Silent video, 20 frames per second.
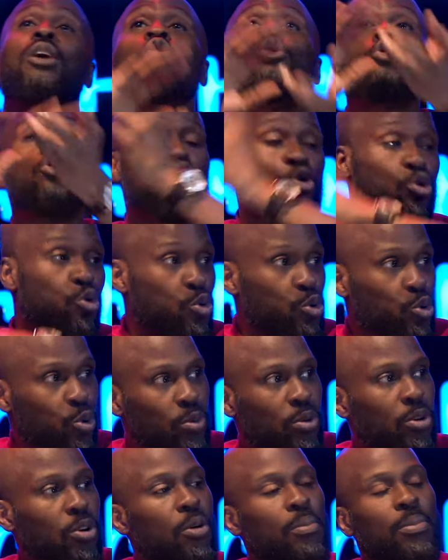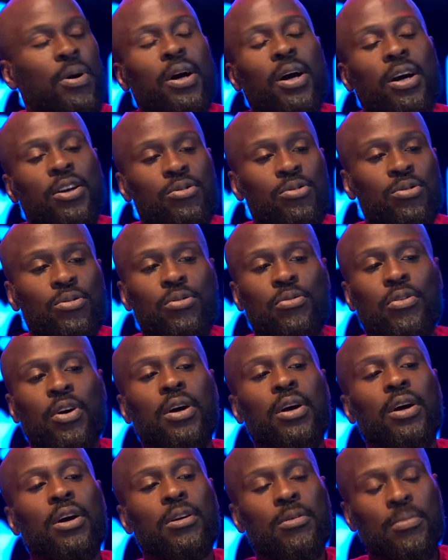and I will come back and use it over
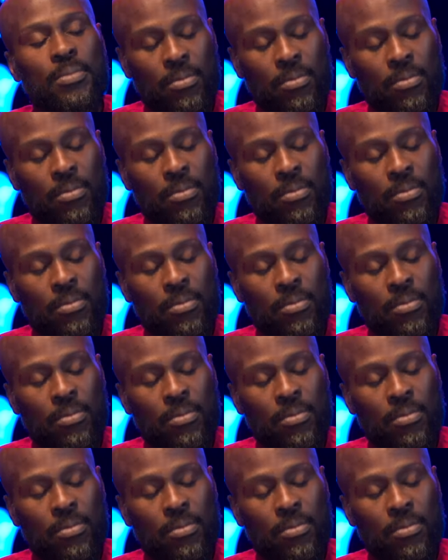here.